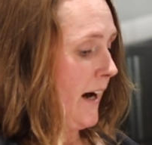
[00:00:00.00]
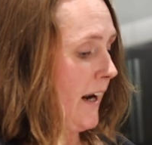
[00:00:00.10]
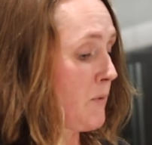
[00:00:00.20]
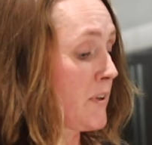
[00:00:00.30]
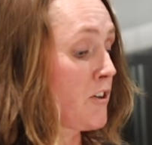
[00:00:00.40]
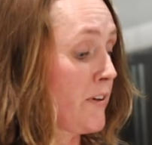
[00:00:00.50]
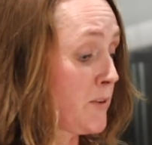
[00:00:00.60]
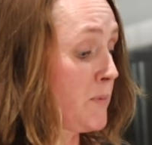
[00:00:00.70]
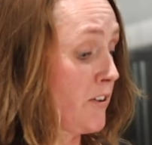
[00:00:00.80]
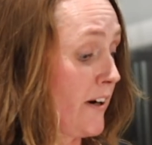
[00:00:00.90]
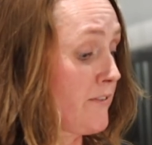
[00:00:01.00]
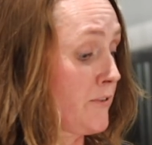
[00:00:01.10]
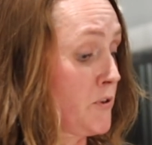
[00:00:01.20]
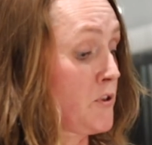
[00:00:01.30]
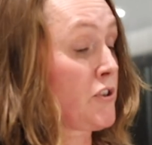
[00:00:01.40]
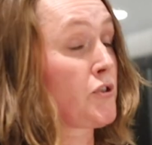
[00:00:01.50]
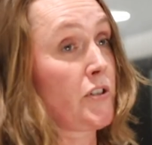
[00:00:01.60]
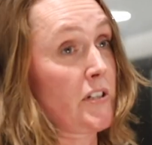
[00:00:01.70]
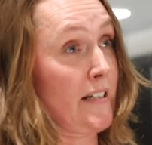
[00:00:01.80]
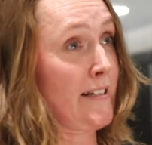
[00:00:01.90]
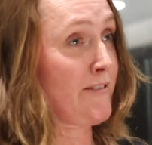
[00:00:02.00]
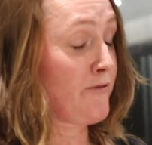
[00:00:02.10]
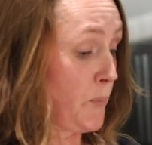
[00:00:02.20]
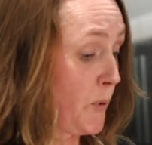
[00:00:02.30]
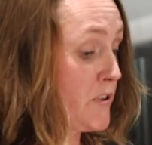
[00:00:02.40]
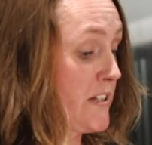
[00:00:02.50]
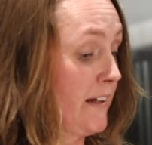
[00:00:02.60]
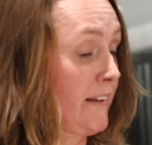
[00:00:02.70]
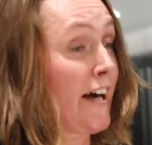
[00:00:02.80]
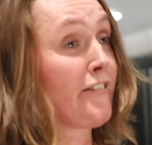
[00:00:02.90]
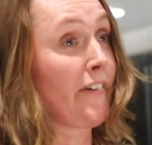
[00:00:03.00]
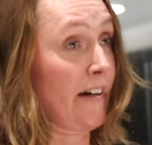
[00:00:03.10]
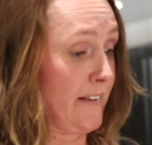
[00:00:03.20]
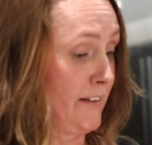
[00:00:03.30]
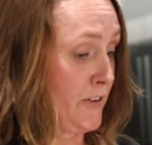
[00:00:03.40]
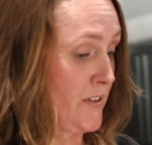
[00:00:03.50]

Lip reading: And I'm incredibly grateful to the trustees for putting their faith in